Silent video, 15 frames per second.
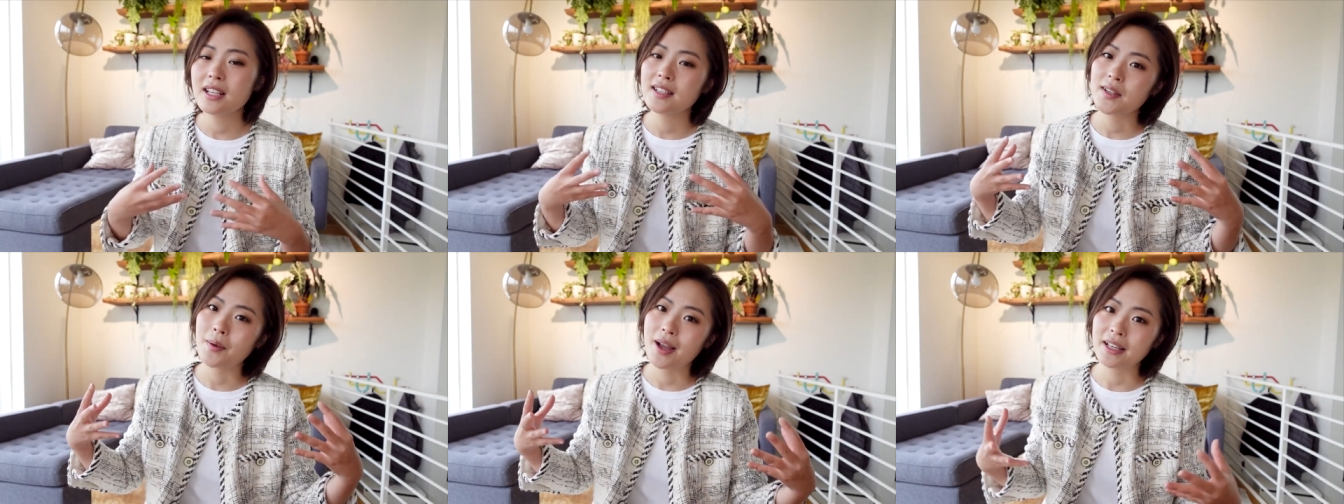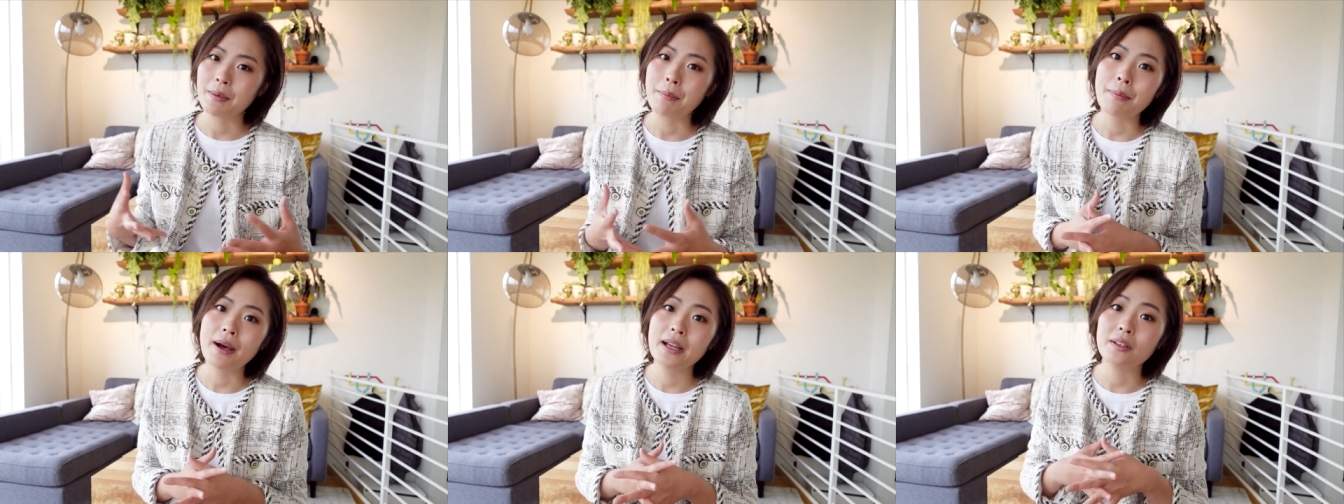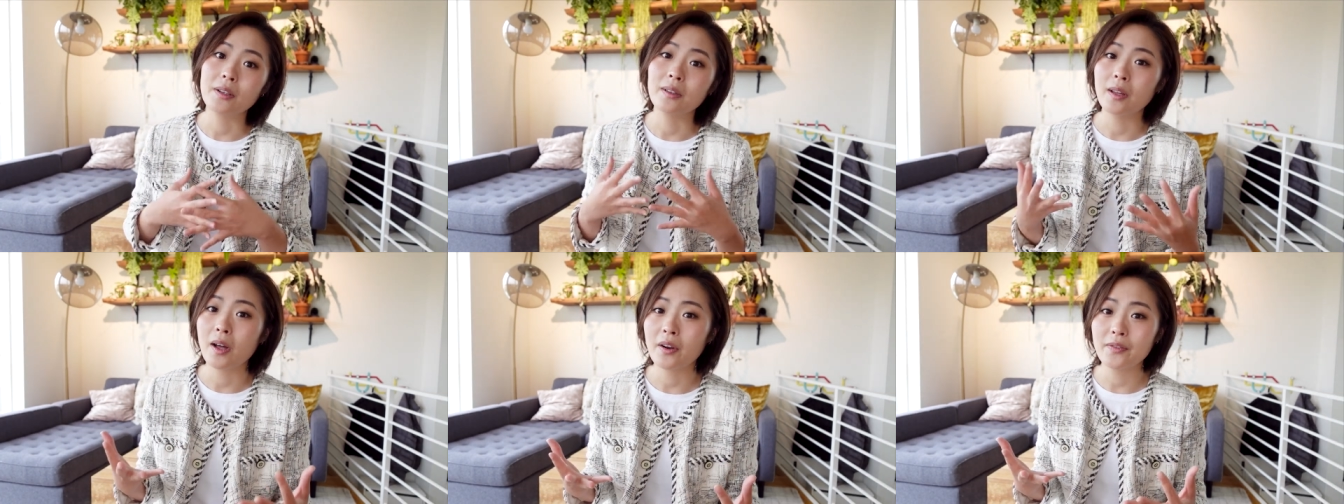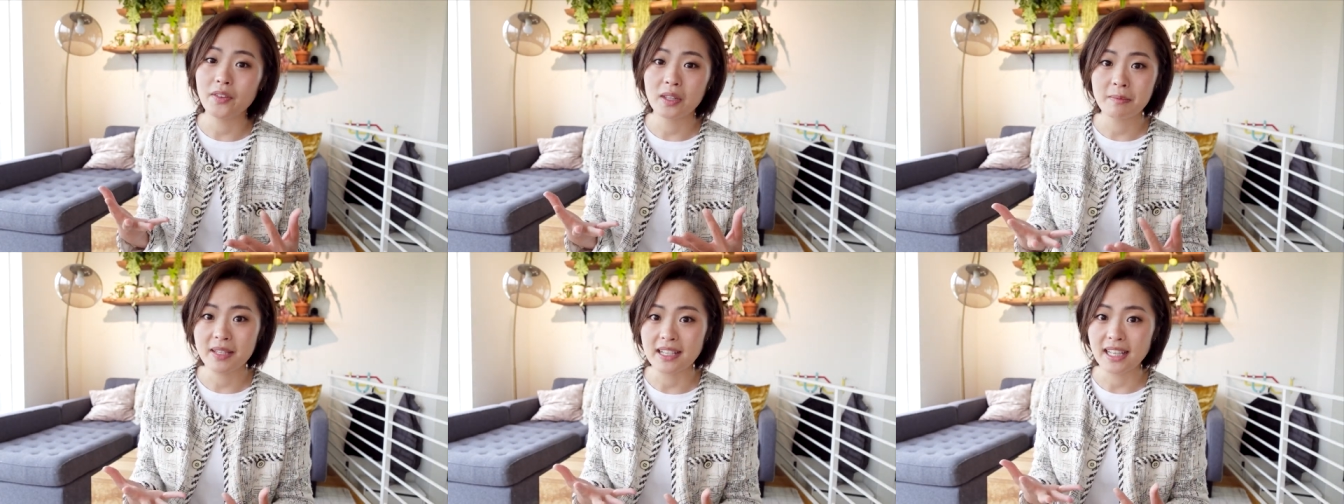so I combined a lot of
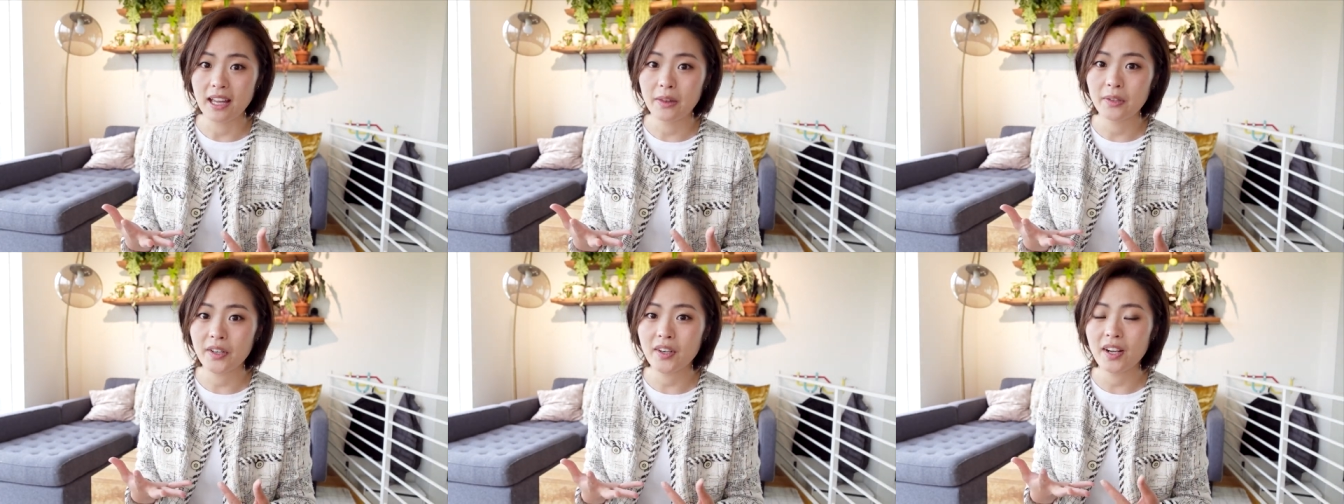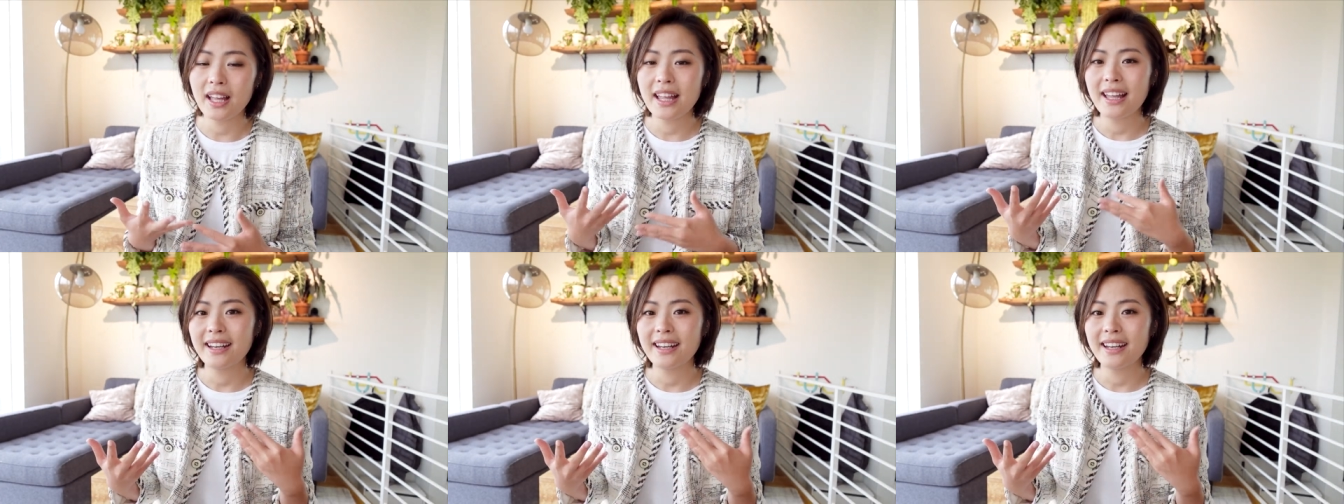them together.